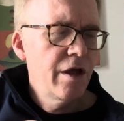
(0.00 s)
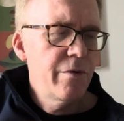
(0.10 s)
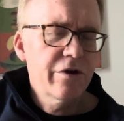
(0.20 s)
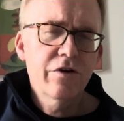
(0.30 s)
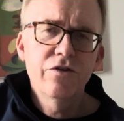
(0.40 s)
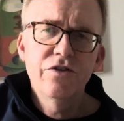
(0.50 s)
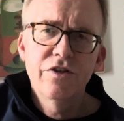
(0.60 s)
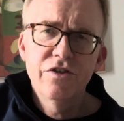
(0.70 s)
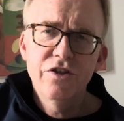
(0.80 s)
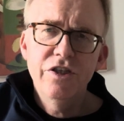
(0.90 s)
we're going to go to the
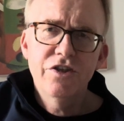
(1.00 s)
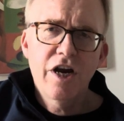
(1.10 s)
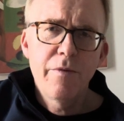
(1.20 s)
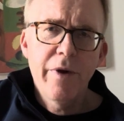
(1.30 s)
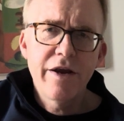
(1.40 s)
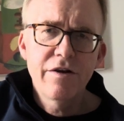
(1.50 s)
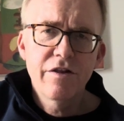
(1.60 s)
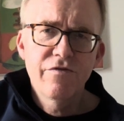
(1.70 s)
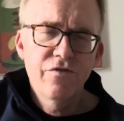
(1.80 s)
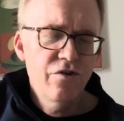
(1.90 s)
C sharp minor at
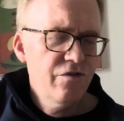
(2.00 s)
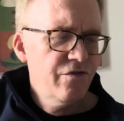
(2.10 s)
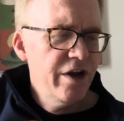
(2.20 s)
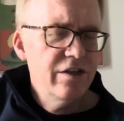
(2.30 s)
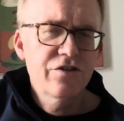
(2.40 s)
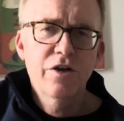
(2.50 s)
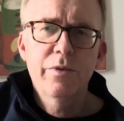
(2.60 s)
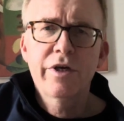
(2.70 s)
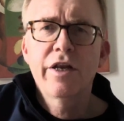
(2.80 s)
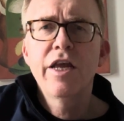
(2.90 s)
the 4th fret, so you're
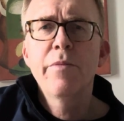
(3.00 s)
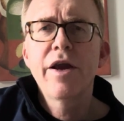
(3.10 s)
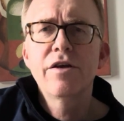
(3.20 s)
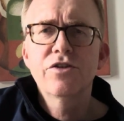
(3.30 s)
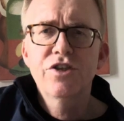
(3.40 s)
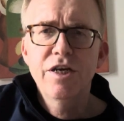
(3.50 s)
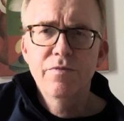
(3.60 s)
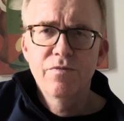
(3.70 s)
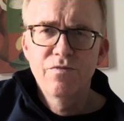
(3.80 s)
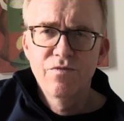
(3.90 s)
playing an A minor shape.
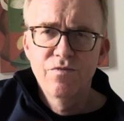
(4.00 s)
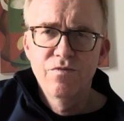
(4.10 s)
And